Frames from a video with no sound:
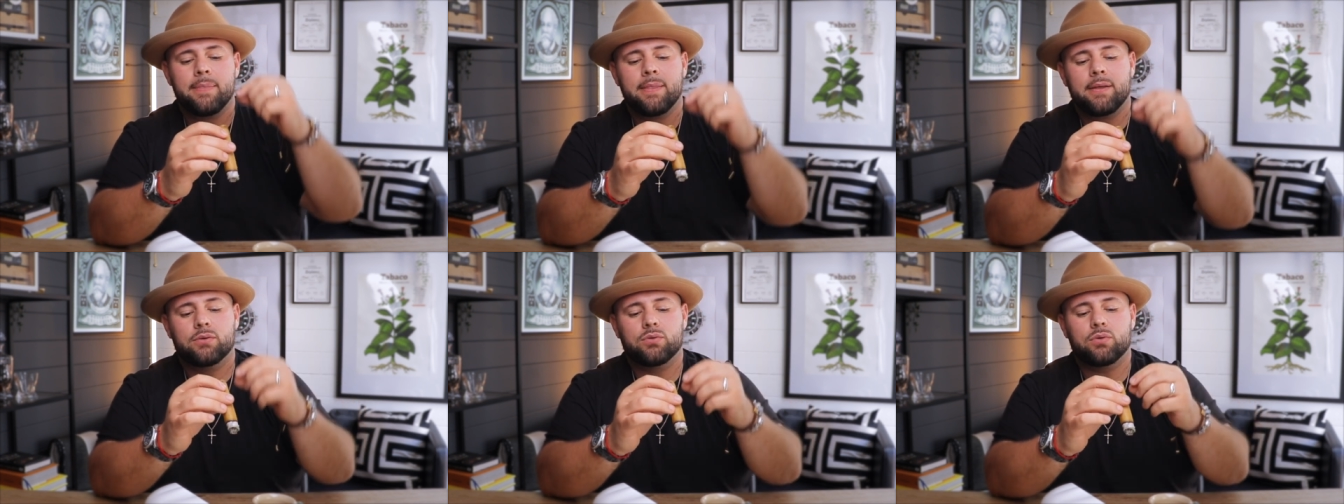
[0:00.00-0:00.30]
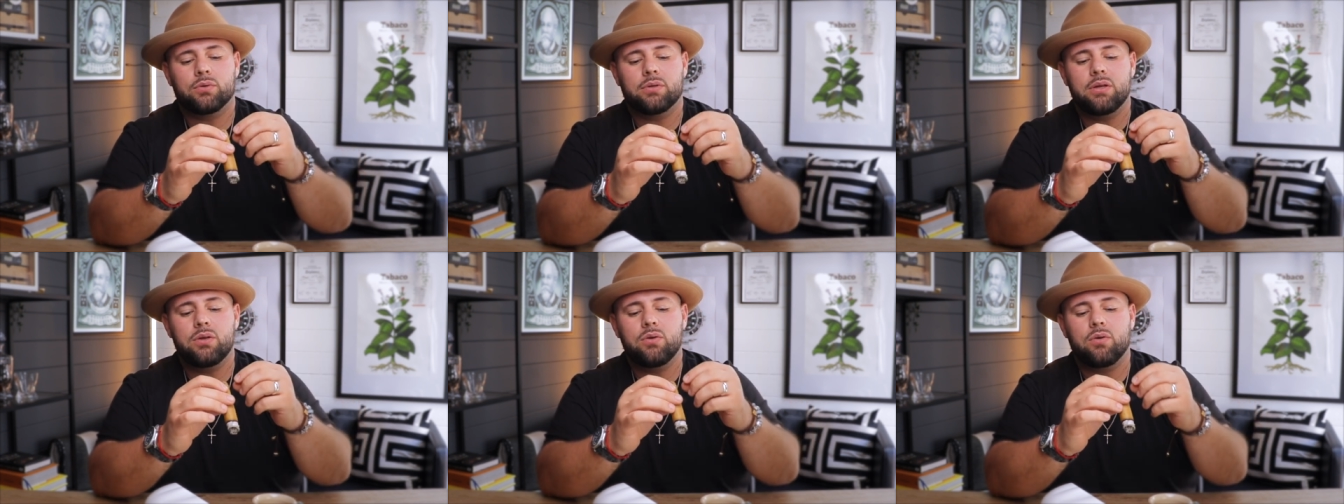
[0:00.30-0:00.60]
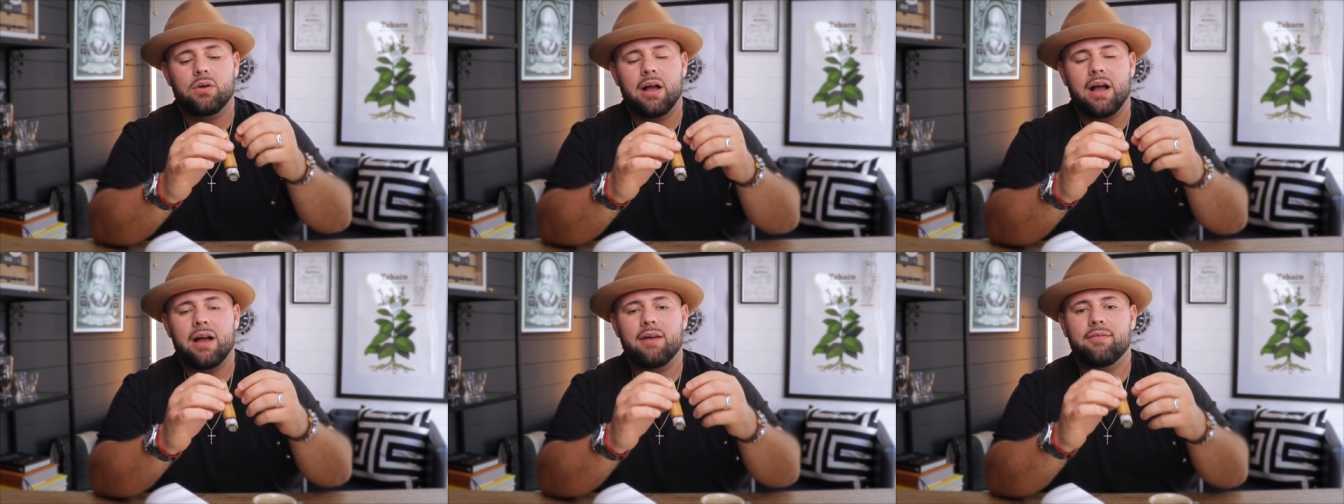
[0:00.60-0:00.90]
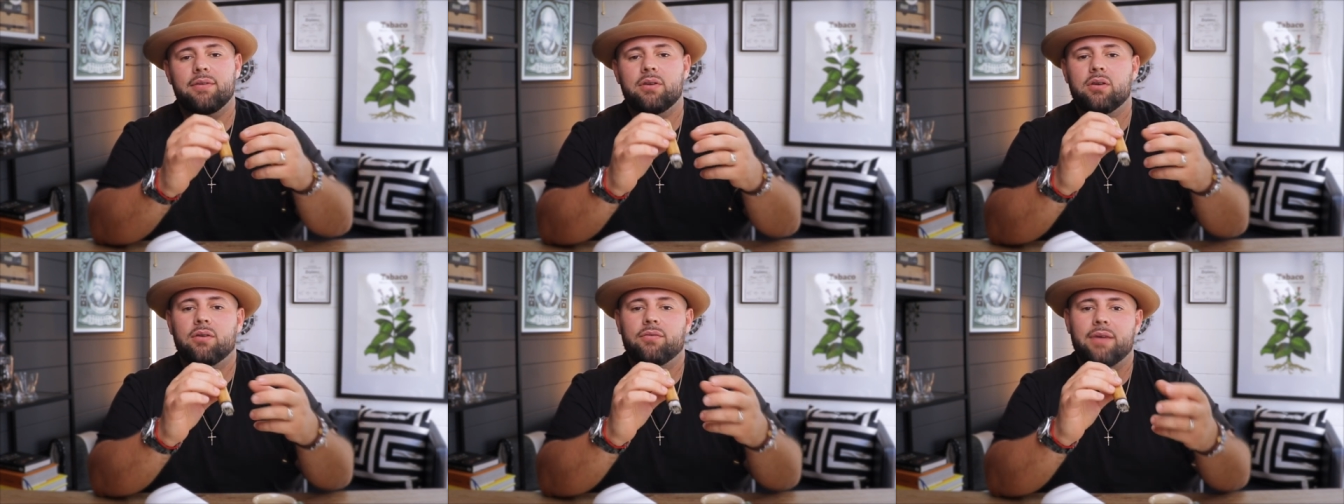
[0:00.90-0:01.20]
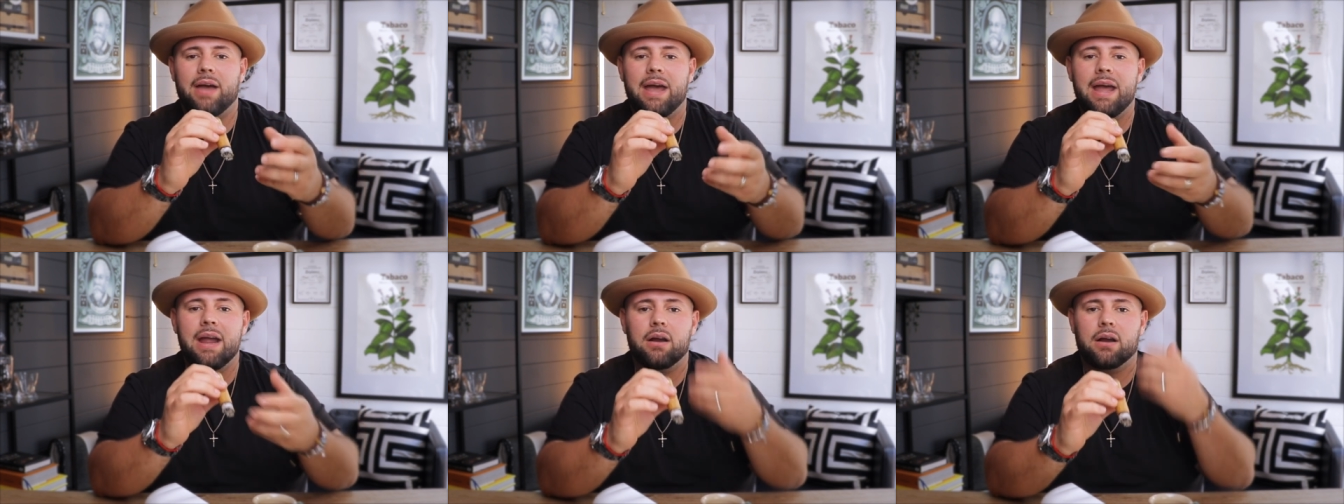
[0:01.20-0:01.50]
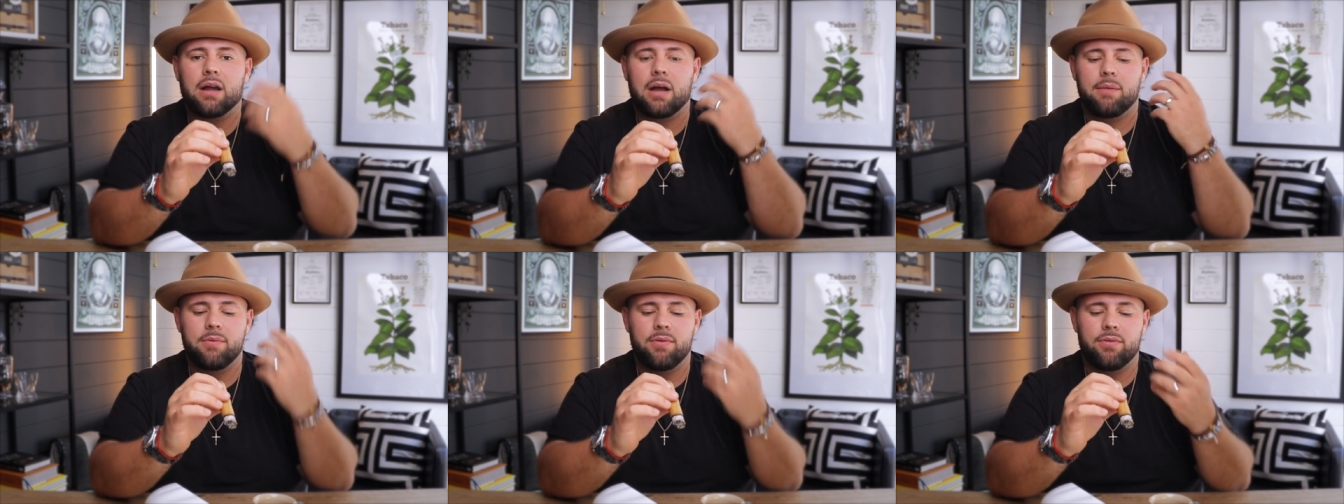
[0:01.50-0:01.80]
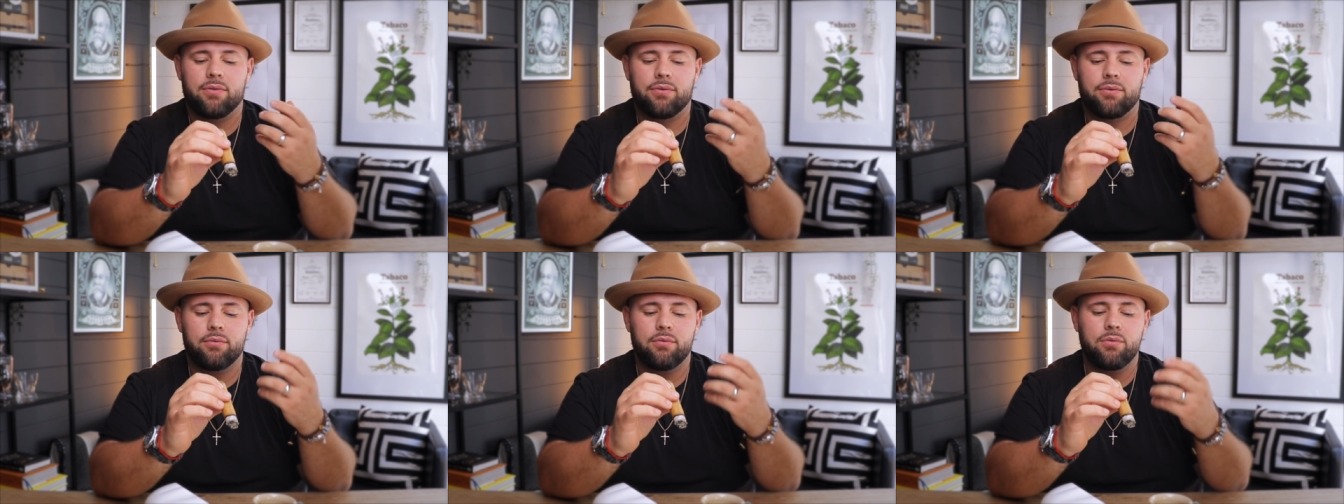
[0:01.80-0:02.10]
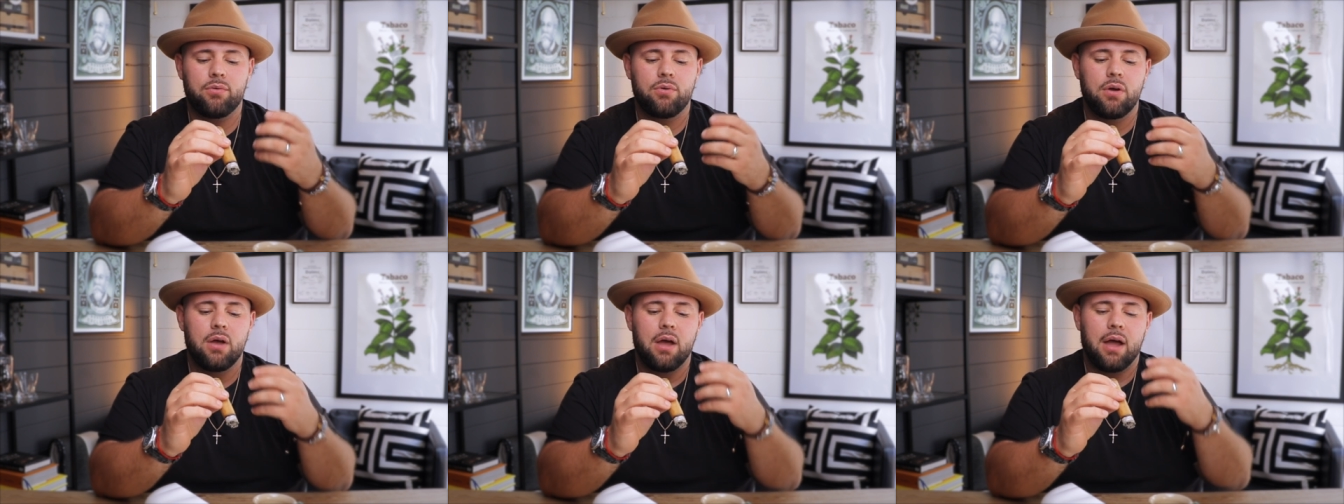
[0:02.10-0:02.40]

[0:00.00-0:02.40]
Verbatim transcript: so that you can have enough air coming through